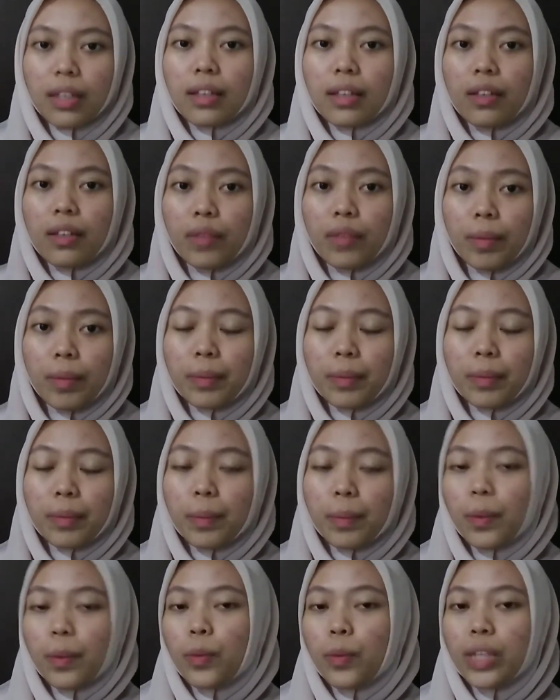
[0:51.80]
We met
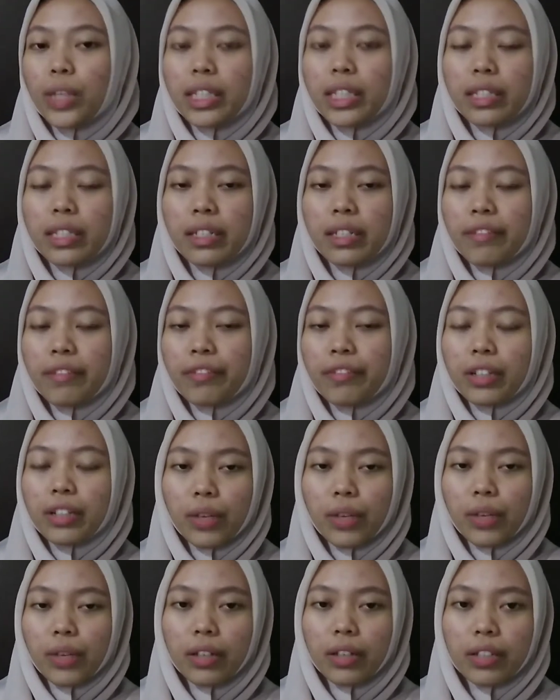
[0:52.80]
people with different
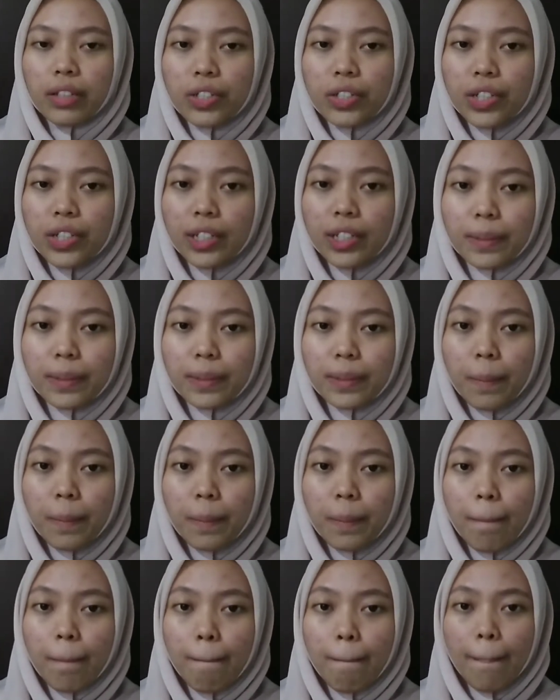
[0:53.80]
religion,
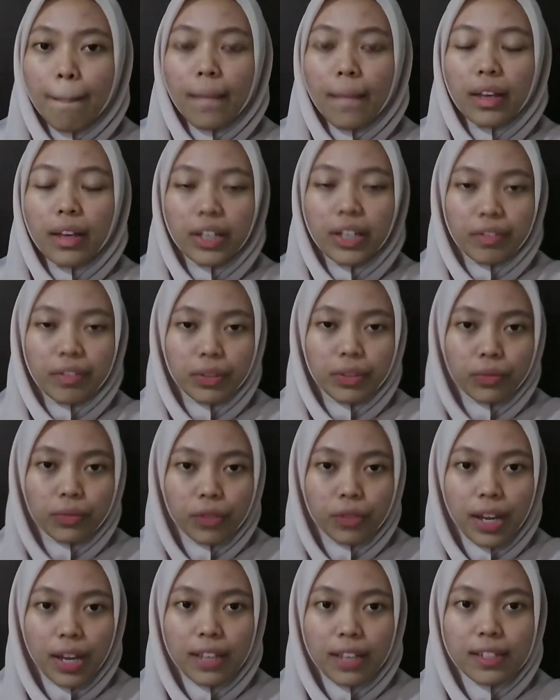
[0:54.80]
different
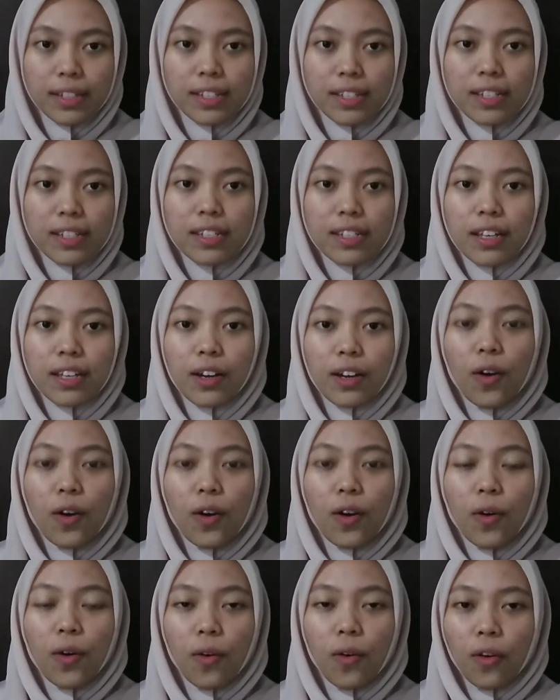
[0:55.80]
race,
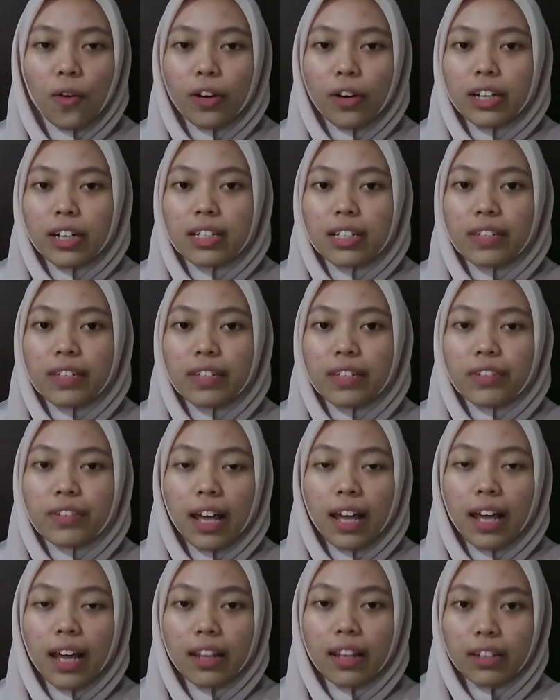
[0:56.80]
or different
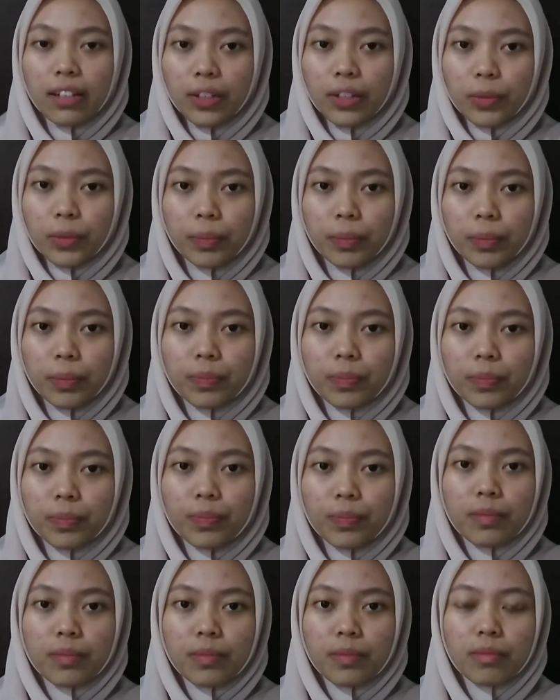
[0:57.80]
ethnic group.
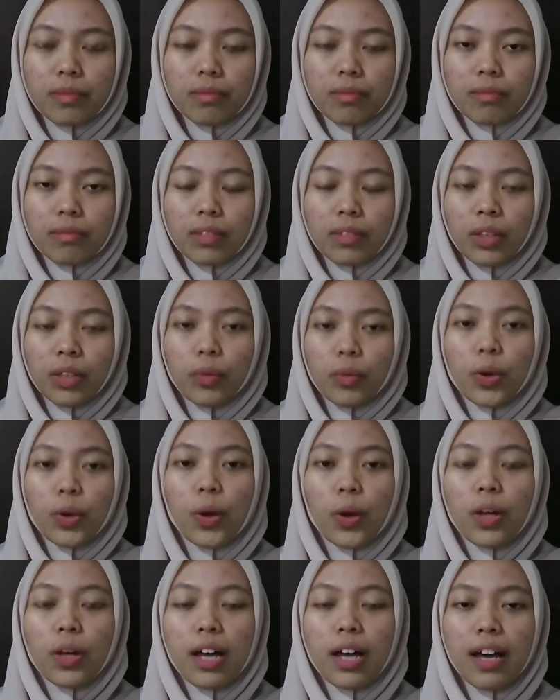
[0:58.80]
We all
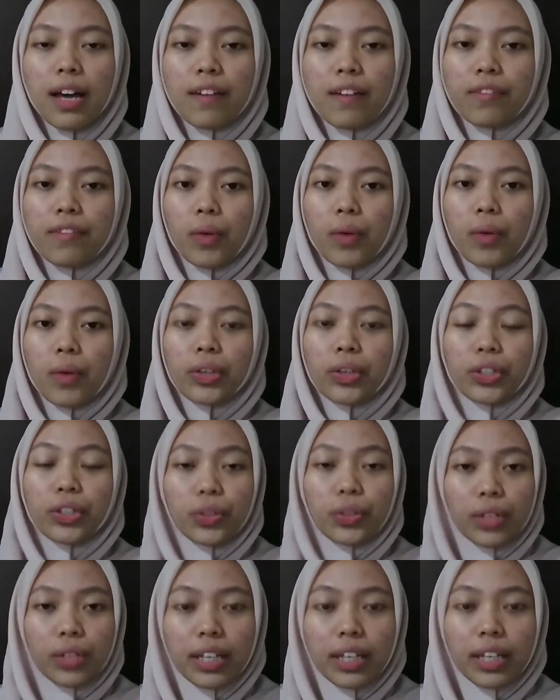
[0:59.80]
have our
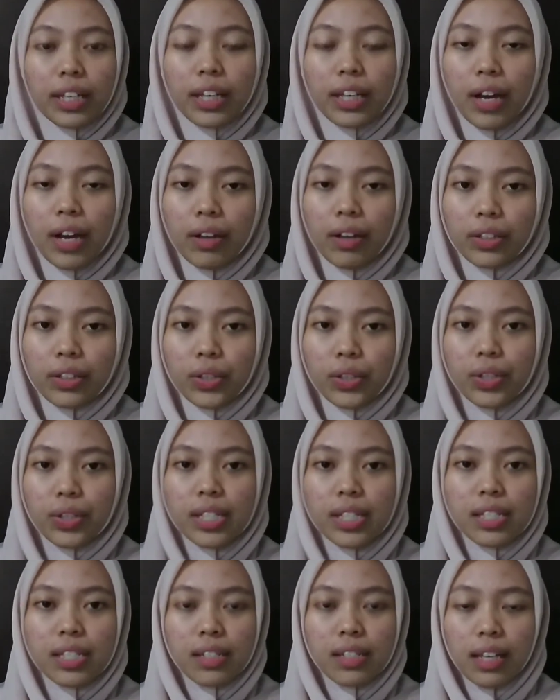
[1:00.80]
unique
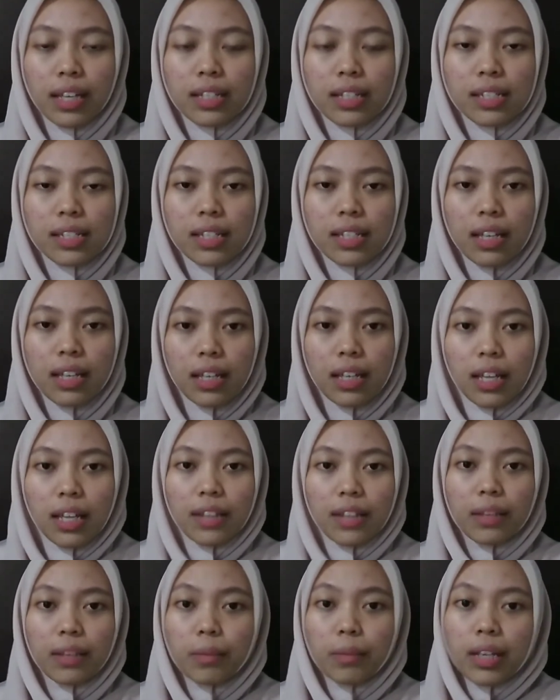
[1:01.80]
characteristics
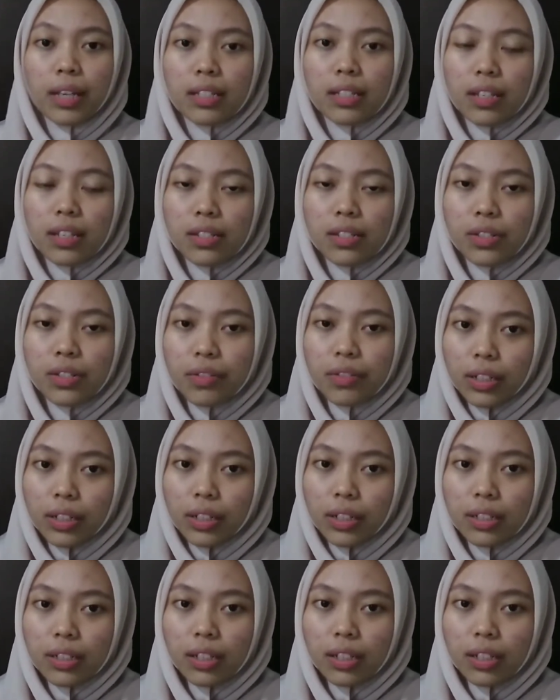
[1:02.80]
that makes us different.